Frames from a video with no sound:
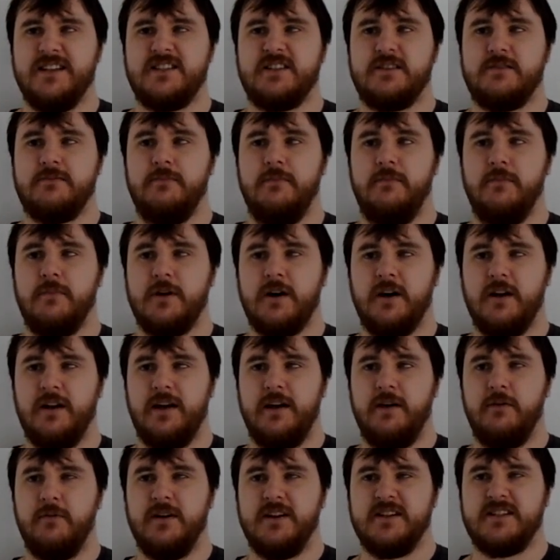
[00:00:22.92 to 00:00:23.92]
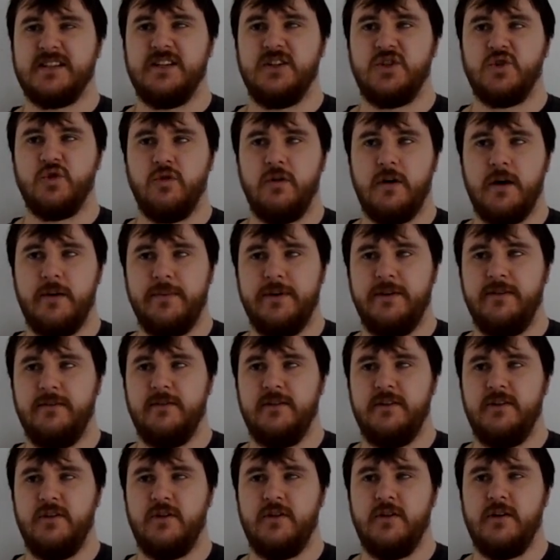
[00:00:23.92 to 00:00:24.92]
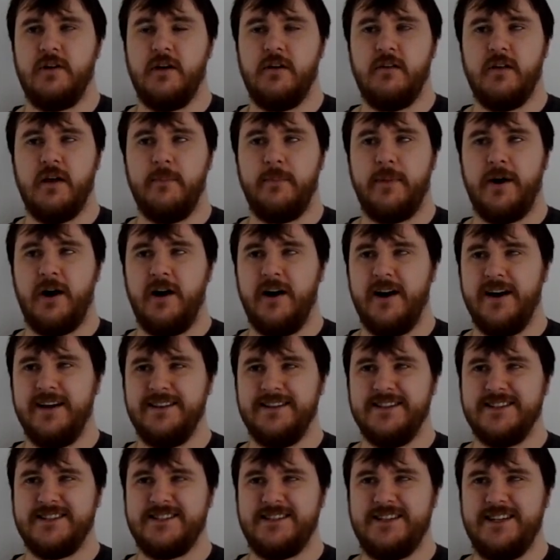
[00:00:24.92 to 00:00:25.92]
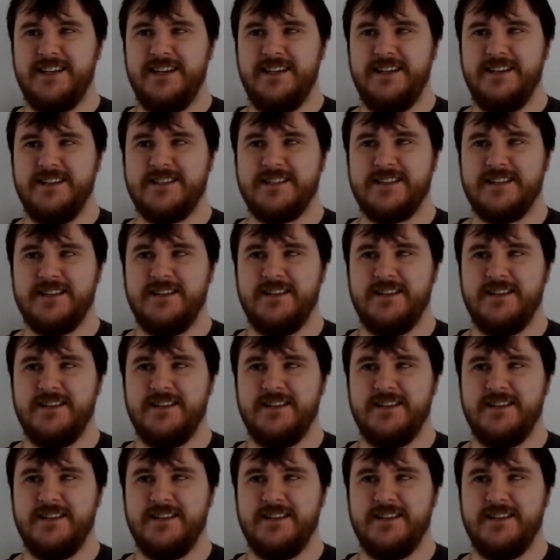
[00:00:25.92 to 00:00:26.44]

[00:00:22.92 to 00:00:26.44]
that's kind of like when I say tour, I mean that you can go like behind the scenes